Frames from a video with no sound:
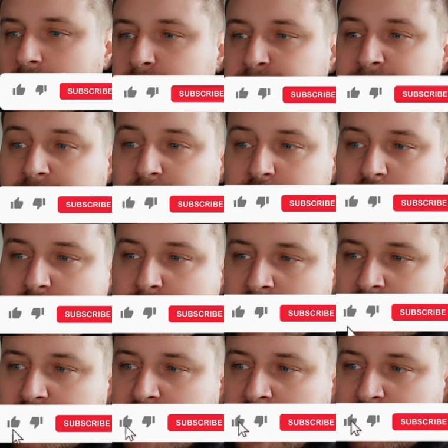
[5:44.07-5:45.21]
being a young
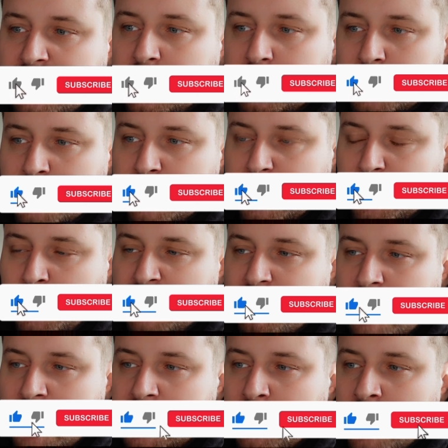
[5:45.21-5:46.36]
manager at the club doing
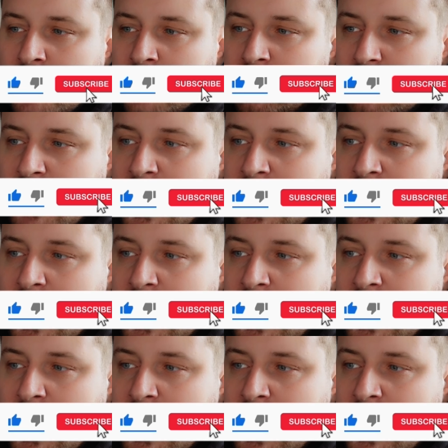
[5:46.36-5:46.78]
really well,